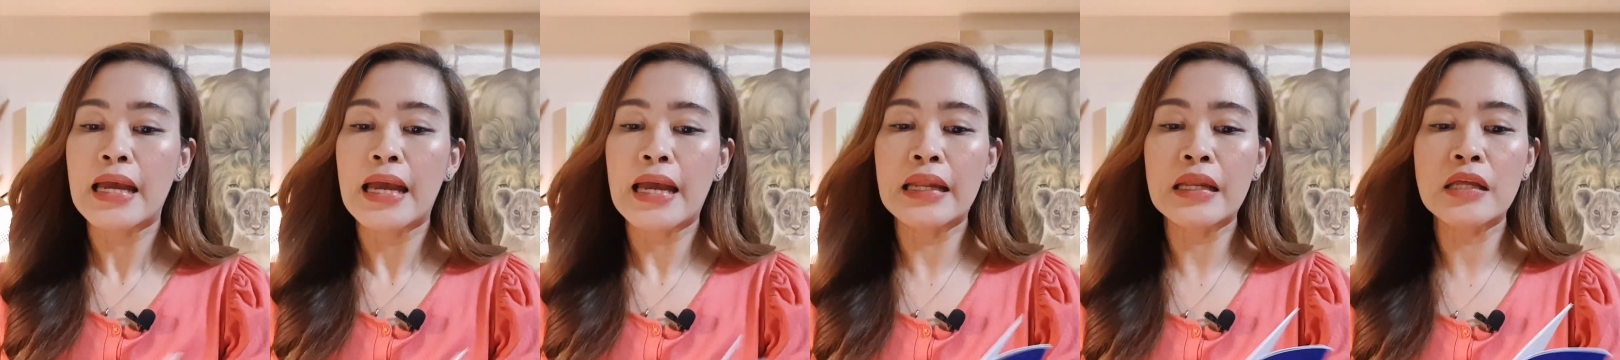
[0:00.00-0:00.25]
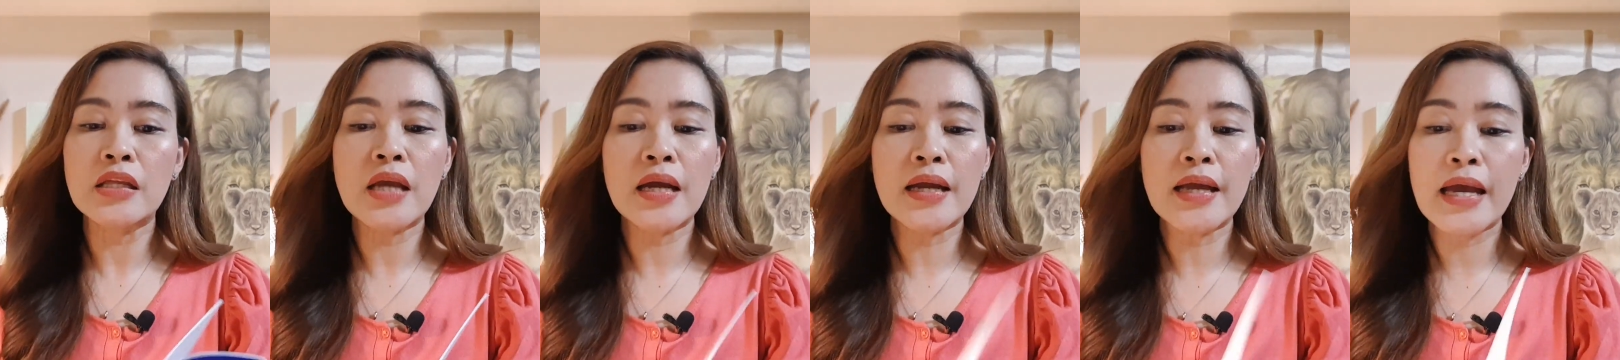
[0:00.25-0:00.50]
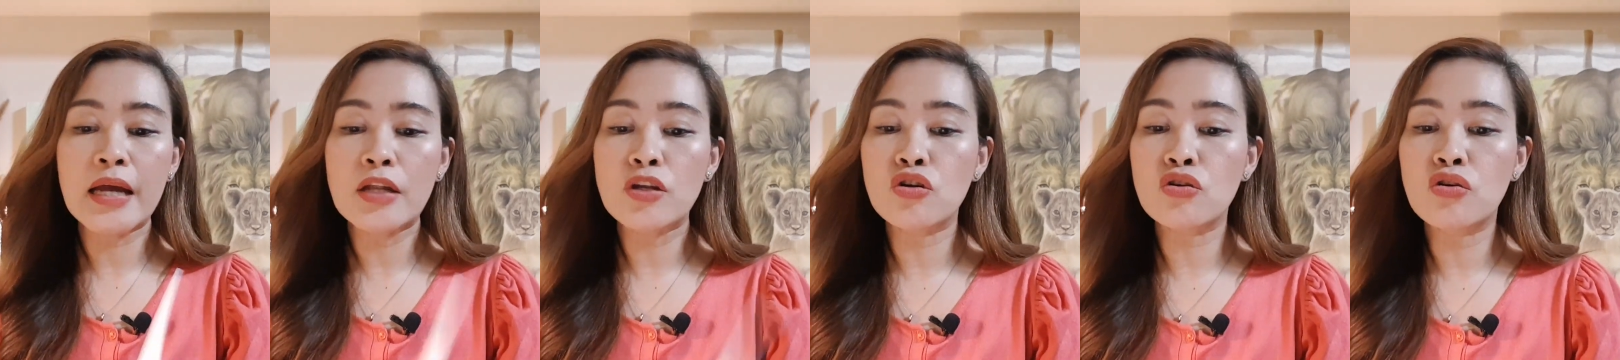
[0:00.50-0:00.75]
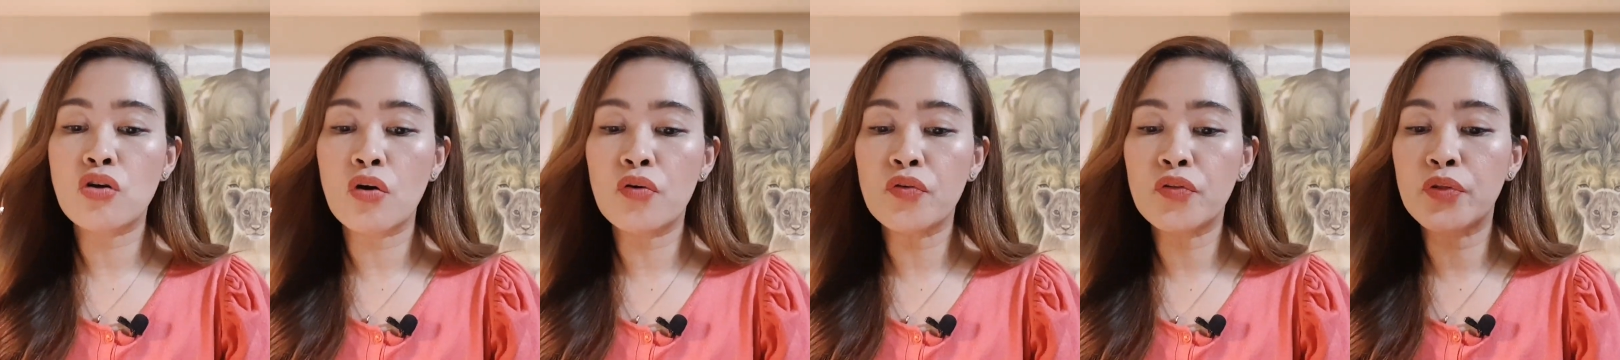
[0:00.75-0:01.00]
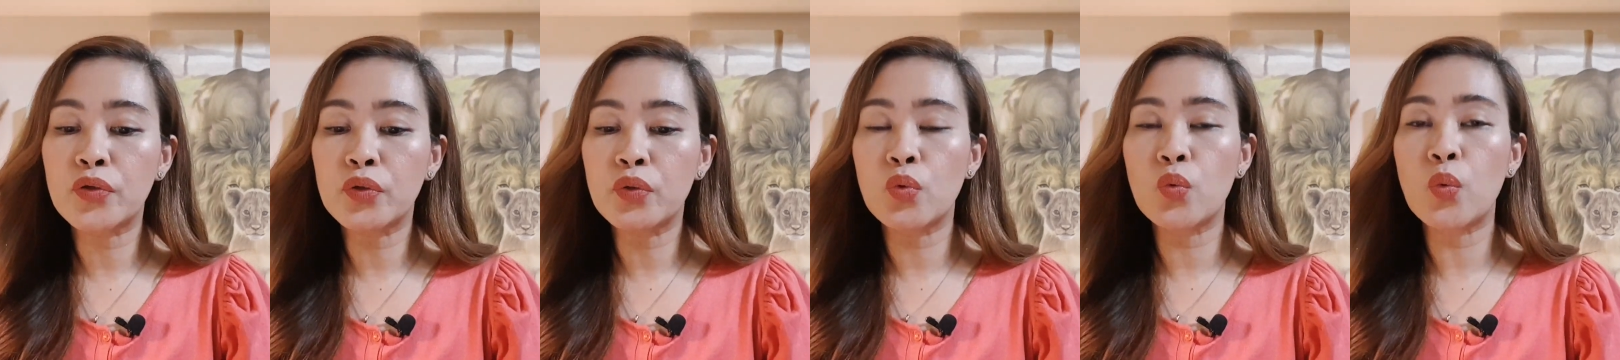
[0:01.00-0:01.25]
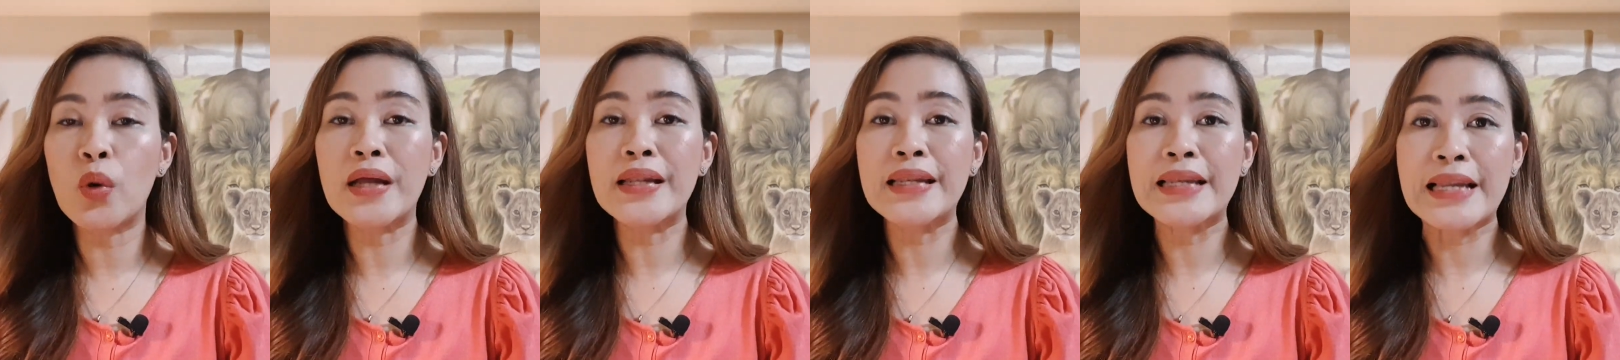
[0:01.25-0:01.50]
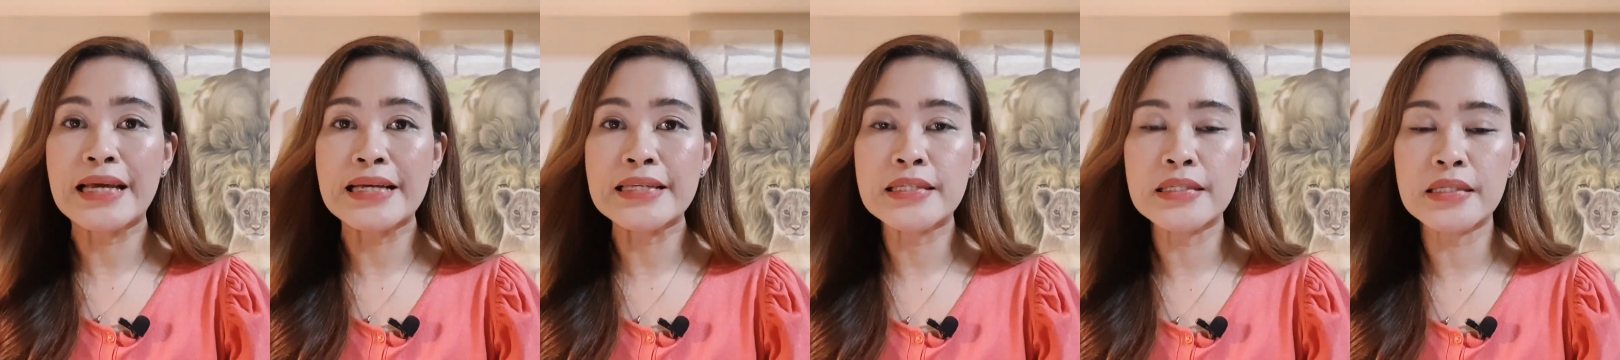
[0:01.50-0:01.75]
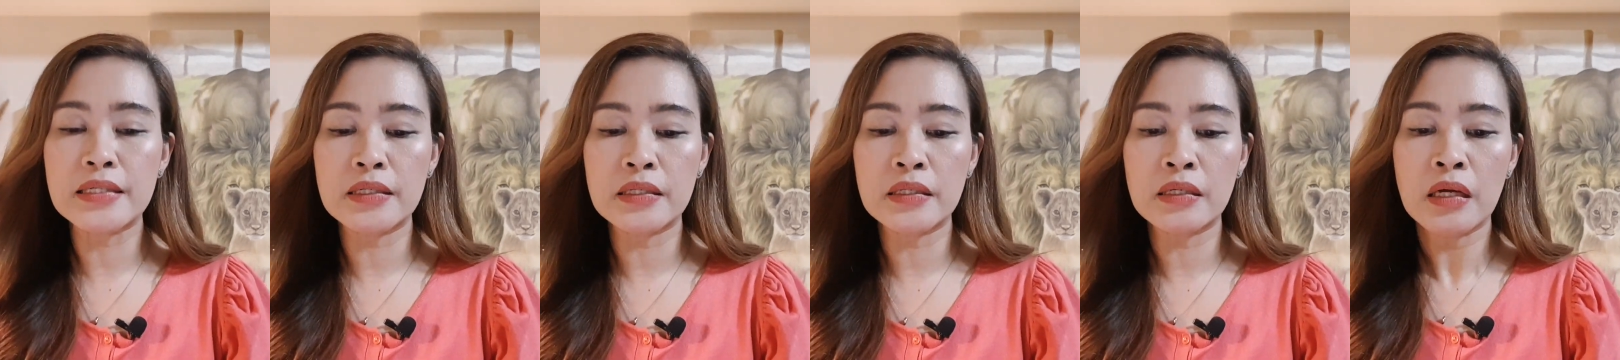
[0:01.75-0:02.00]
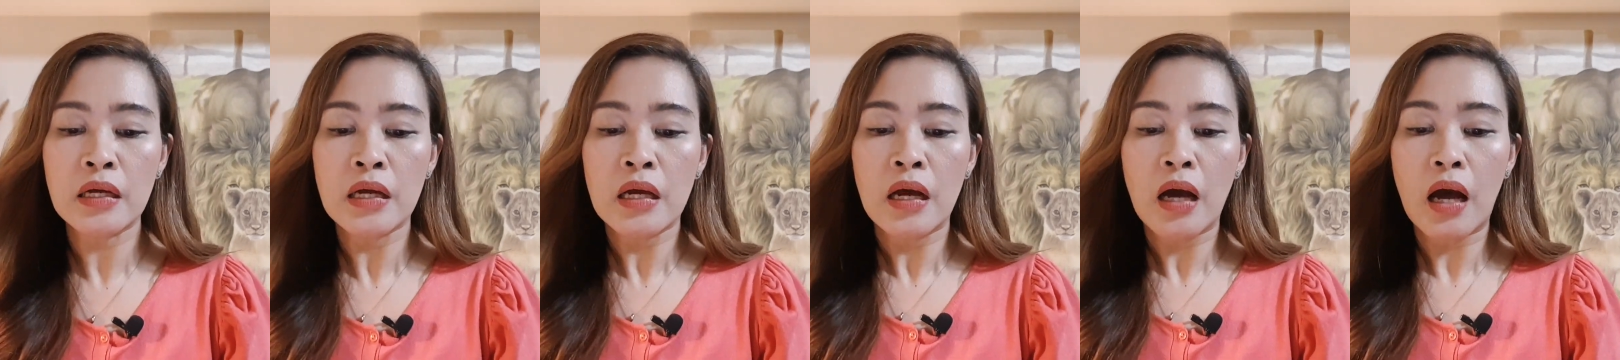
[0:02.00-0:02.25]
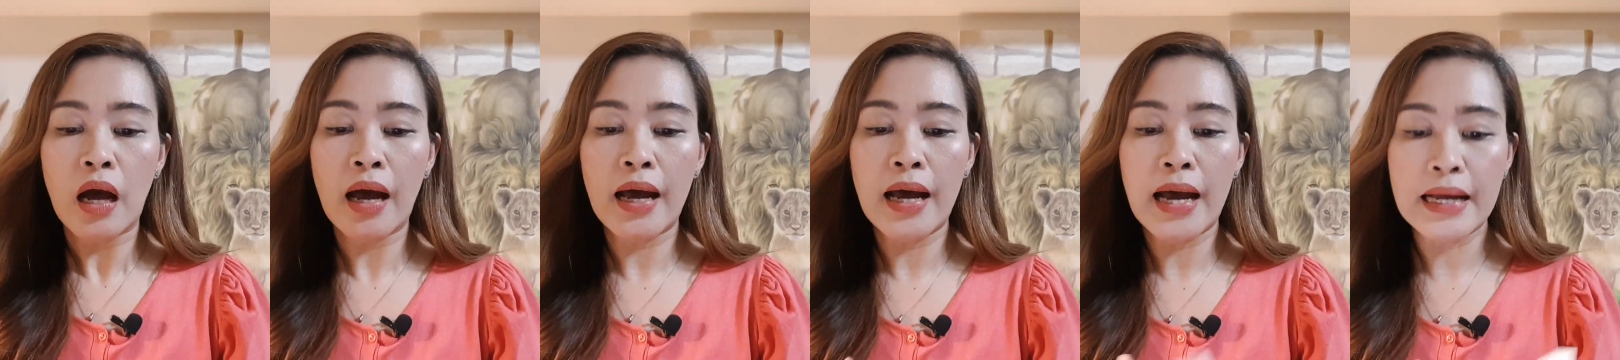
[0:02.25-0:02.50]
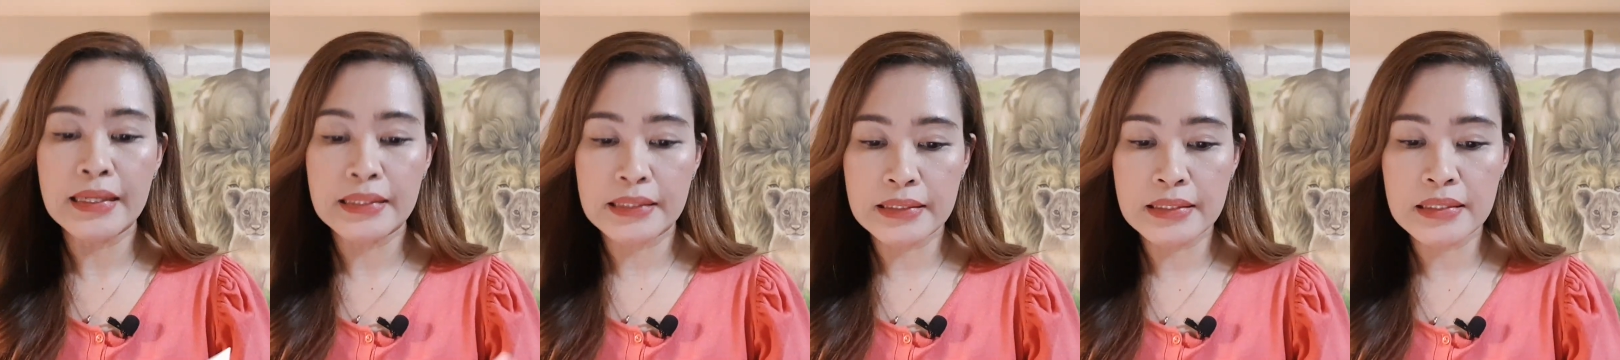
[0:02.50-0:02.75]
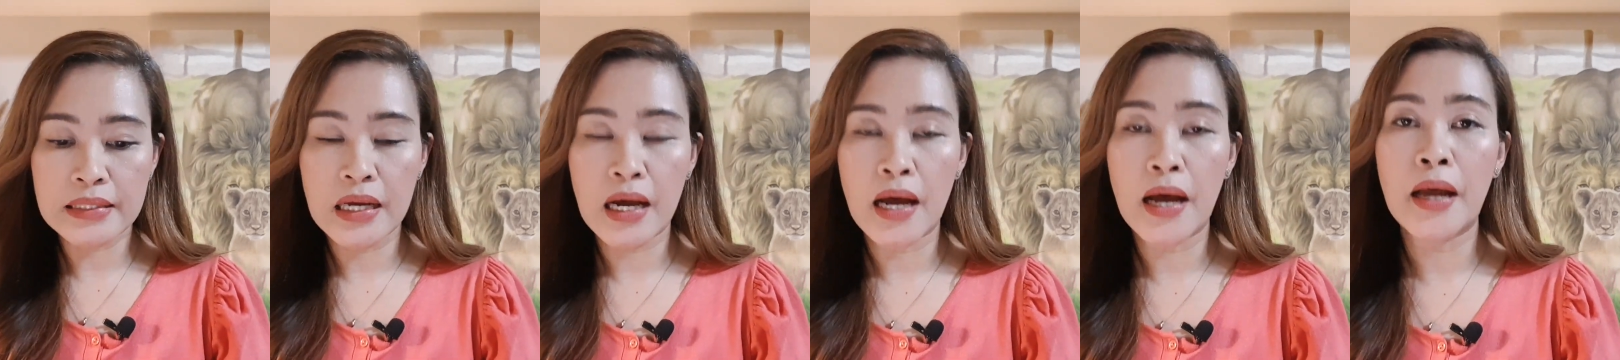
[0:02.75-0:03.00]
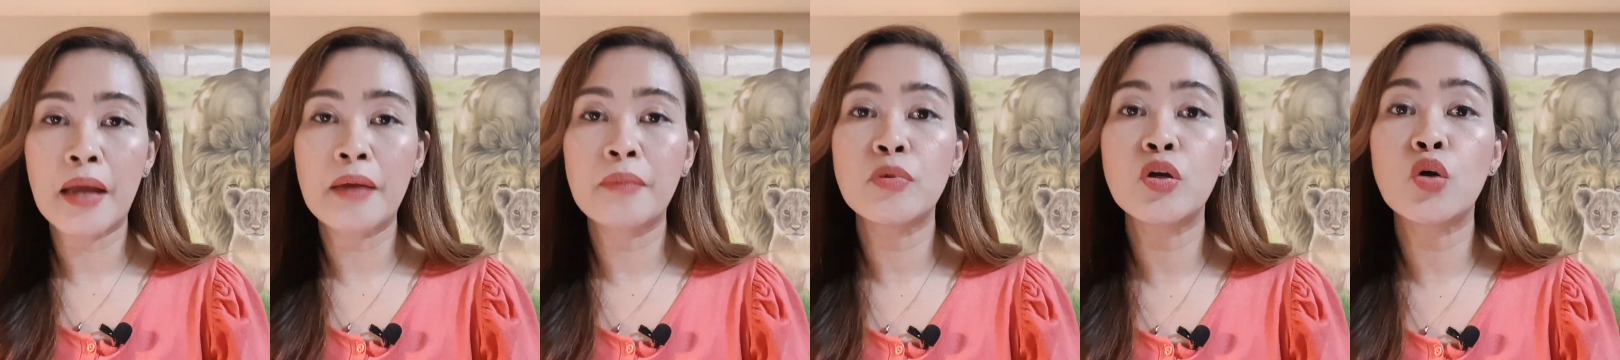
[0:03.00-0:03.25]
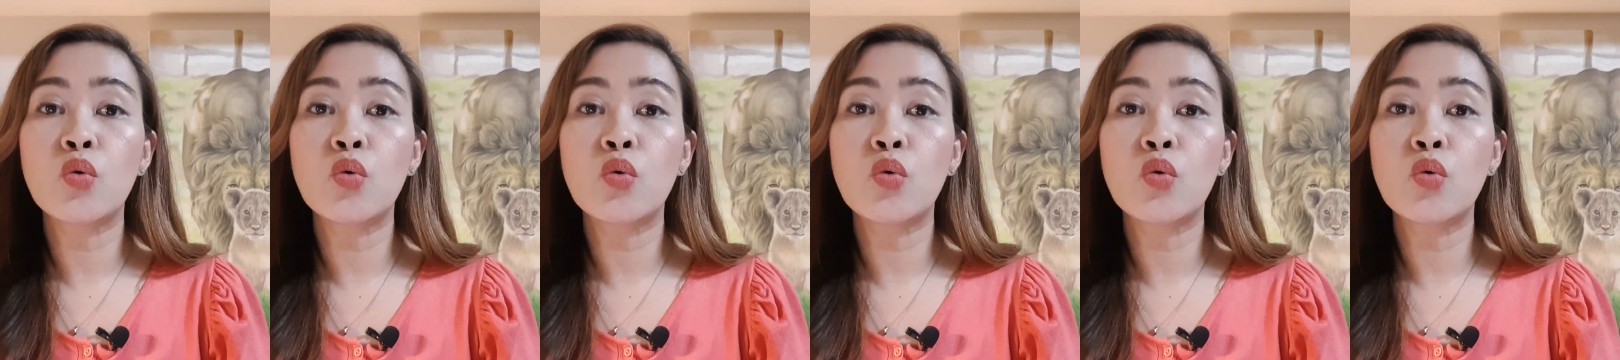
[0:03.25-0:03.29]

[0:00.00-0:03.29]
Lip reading: And then again, you go through one lesson at a time.